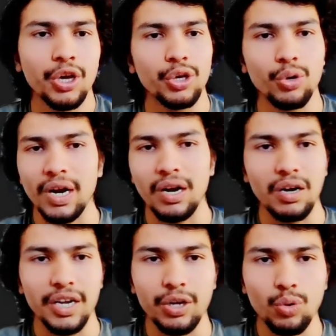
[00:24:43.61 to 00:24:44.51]
you are
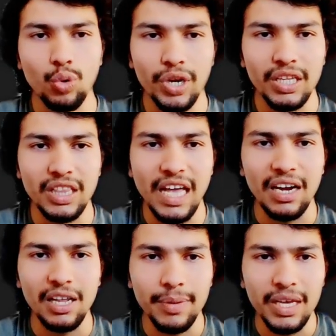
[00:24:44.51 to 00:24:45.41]
ignoring
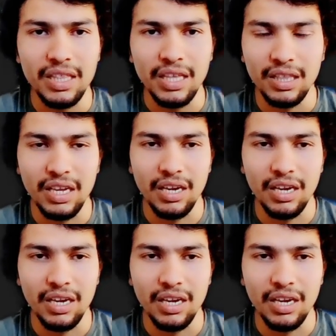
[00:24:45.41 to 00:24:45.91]
that image and